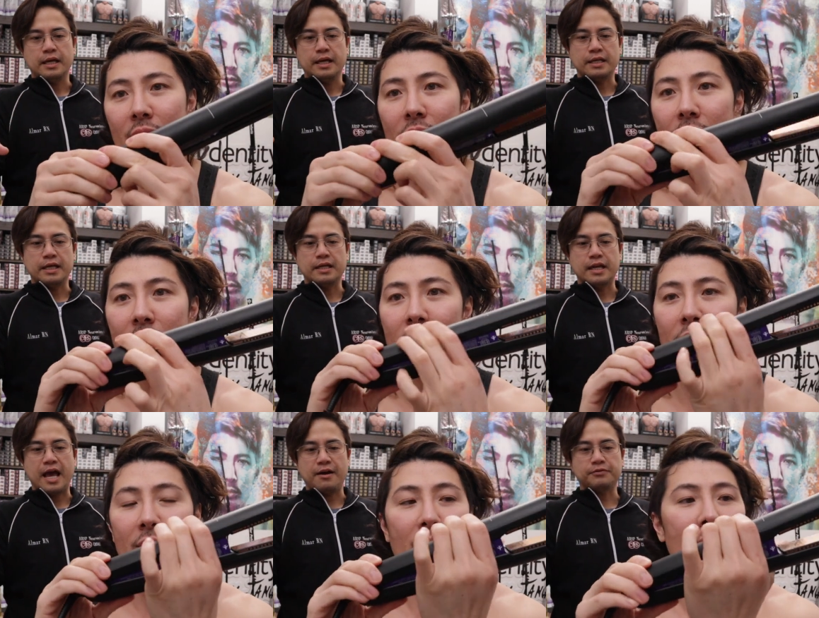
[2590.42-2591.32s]
Speaker 1: and
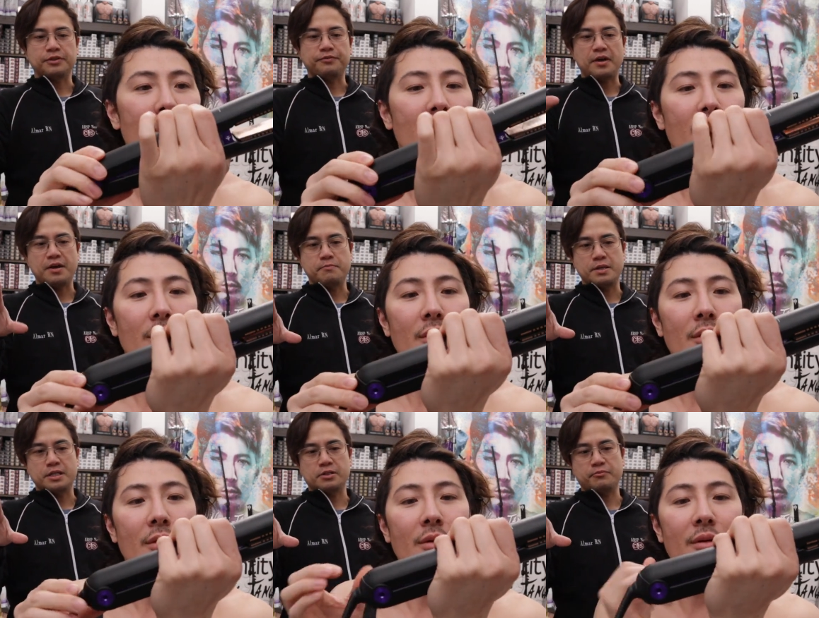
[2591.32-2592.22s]
then after five
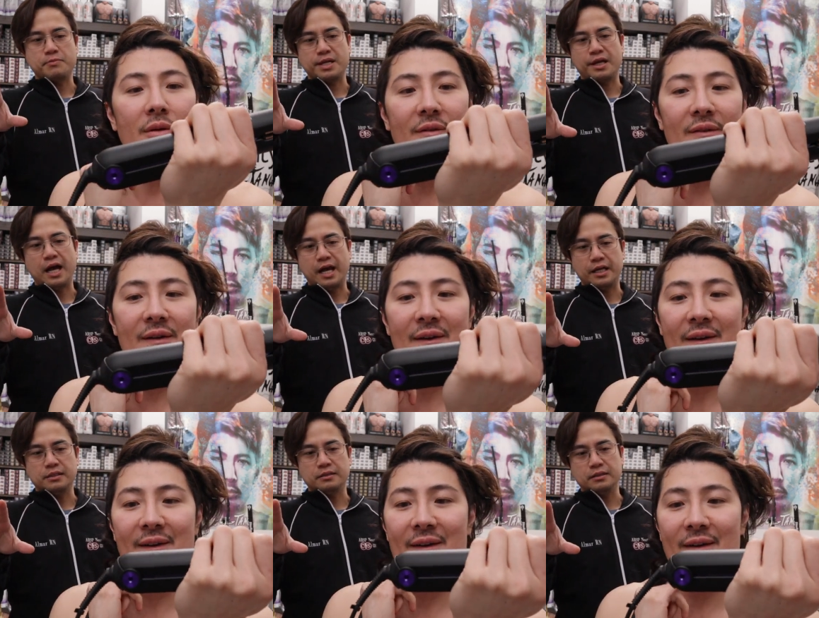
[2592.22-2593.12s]
minutes of being
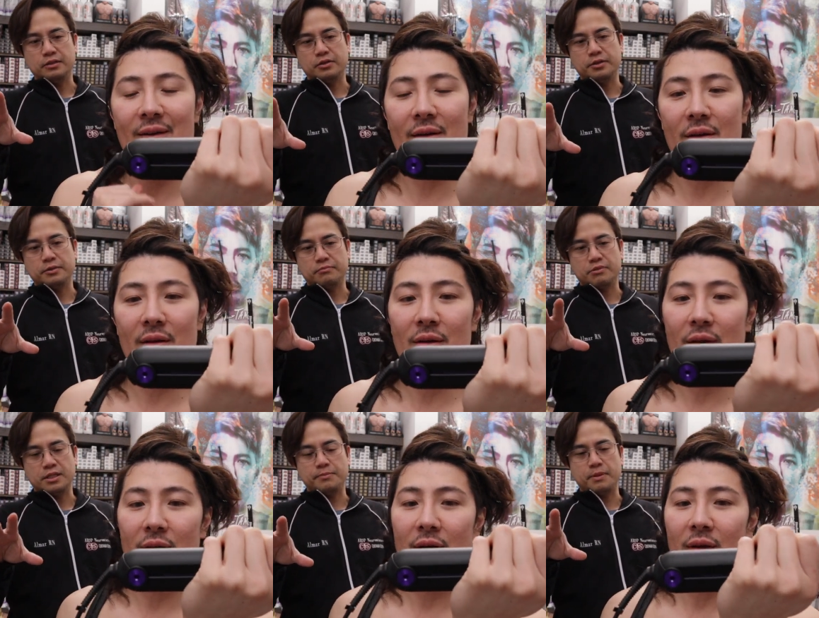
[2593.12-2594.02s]
idle or
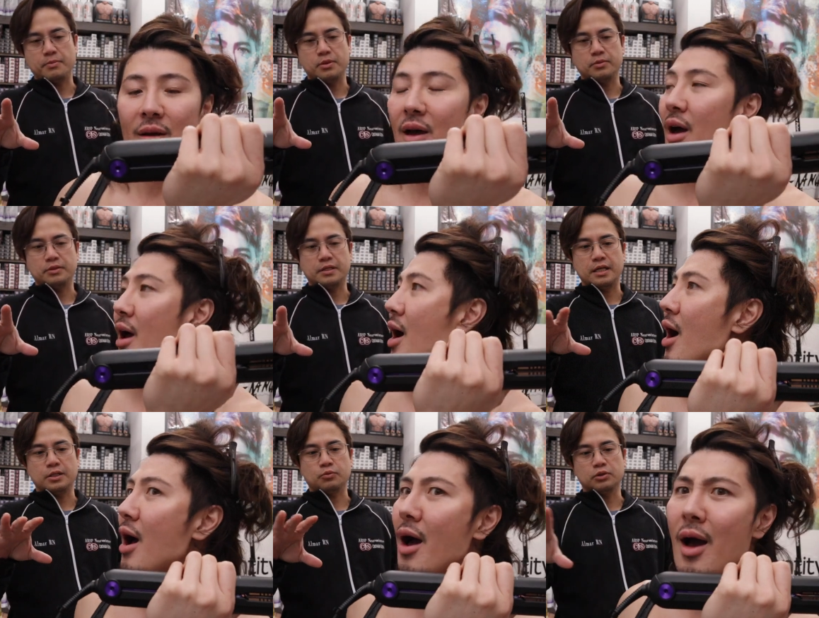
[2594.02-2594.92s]
sleeping mode
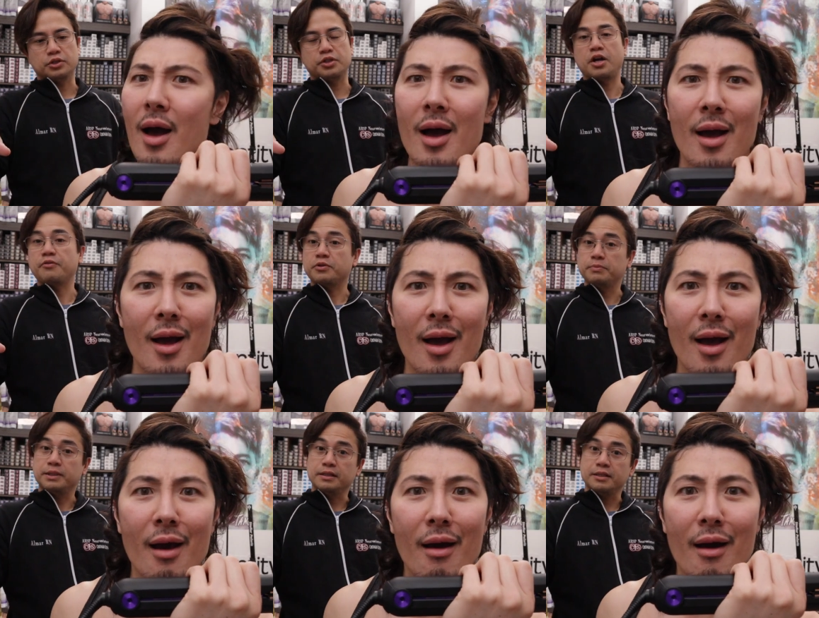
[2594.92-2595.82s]
then it will turn off
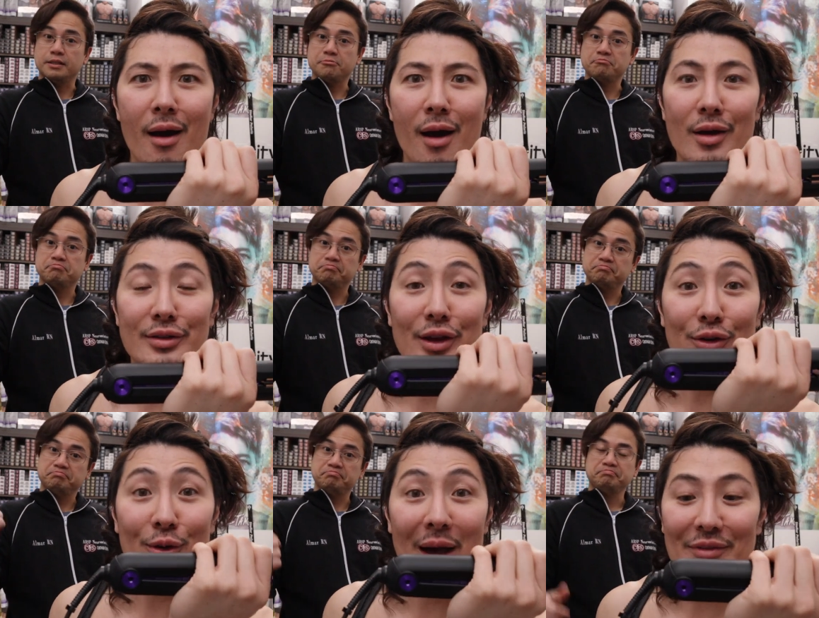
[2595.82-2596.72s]
completely
Speaker 2: so
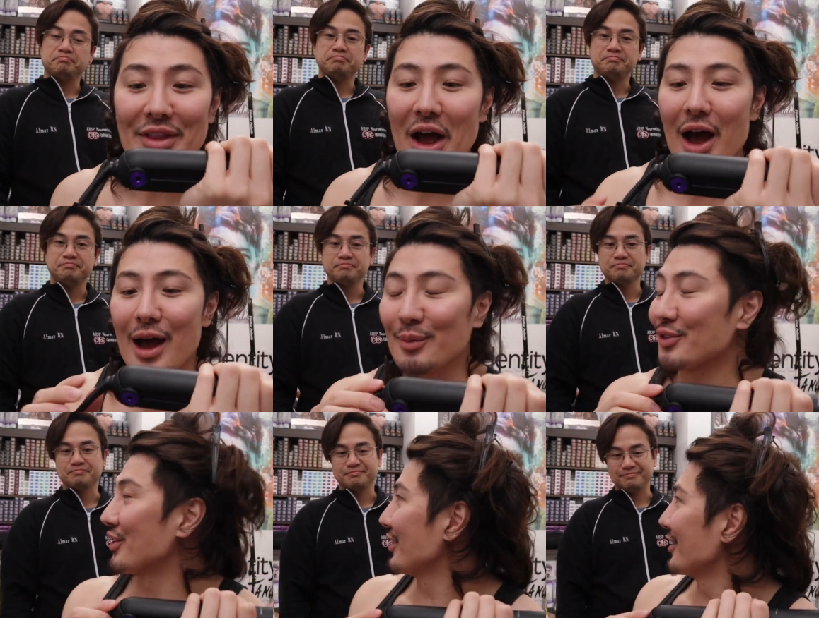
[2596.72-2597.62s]
you have an
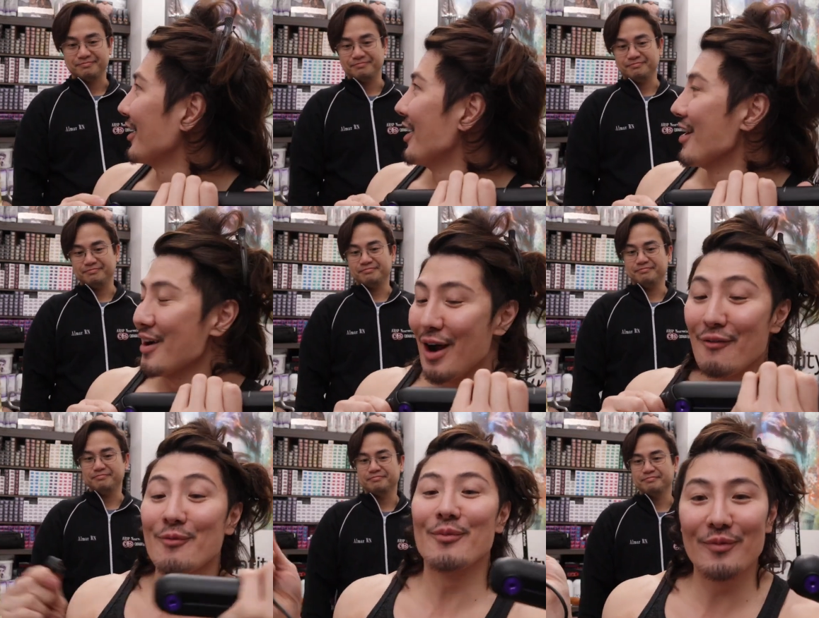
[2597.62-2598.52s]
option
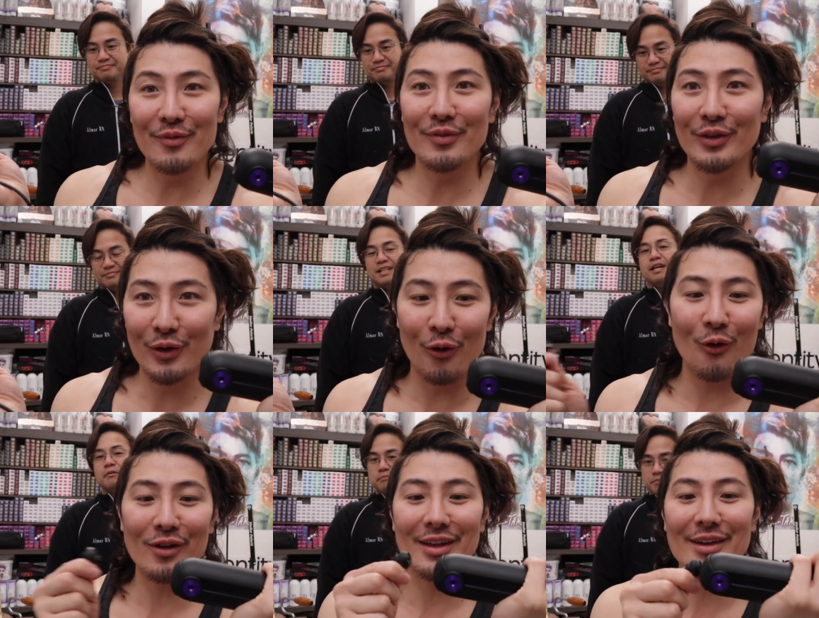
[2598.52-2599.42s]
of
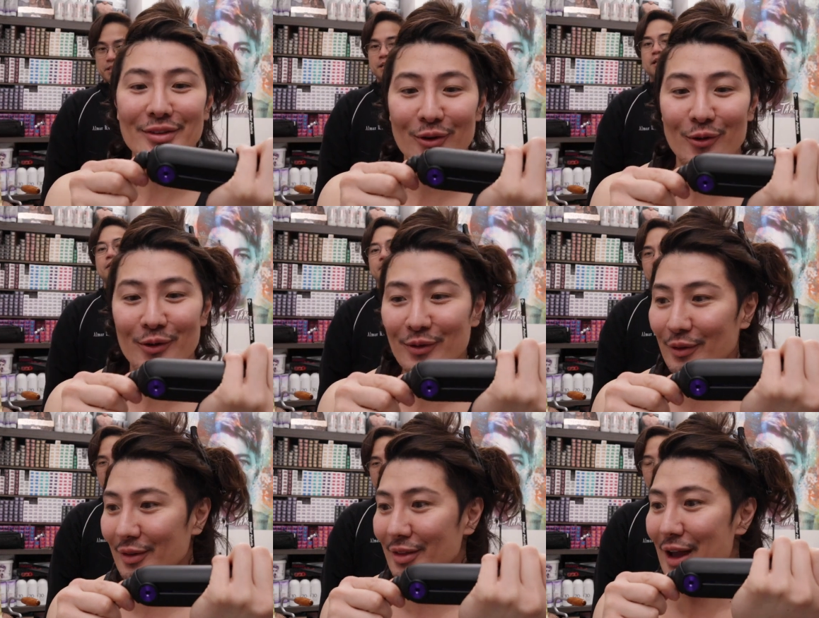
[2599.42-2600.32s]
cordless
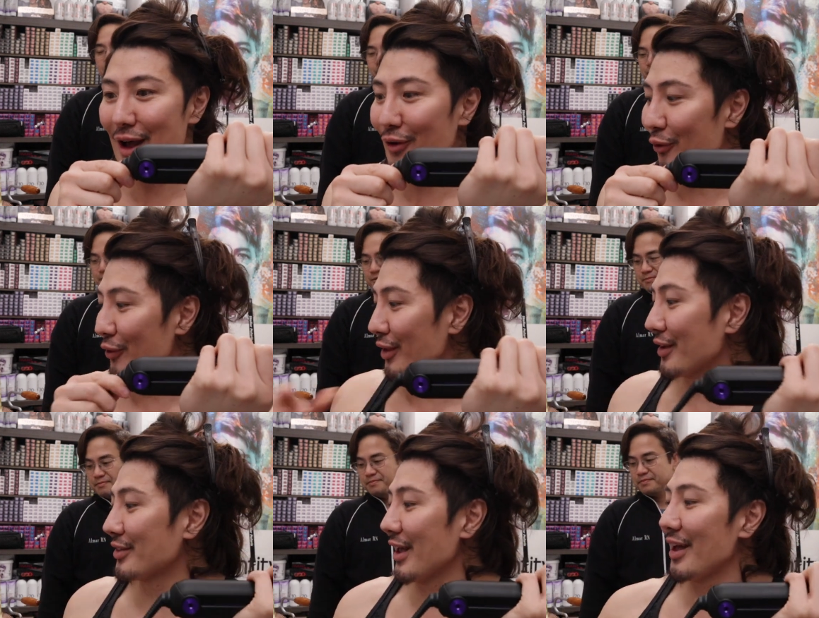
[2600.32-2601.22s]
or not
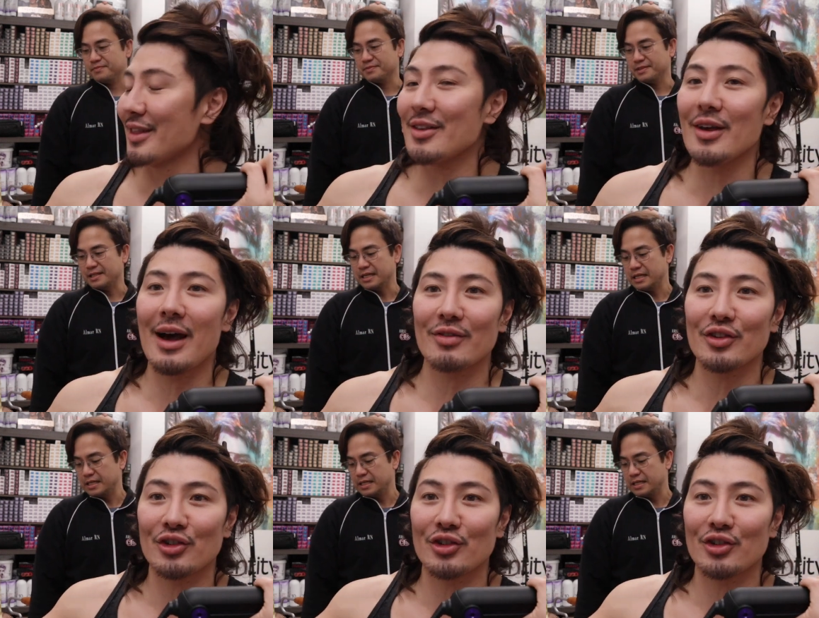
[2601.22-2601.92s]
cordless and then you have the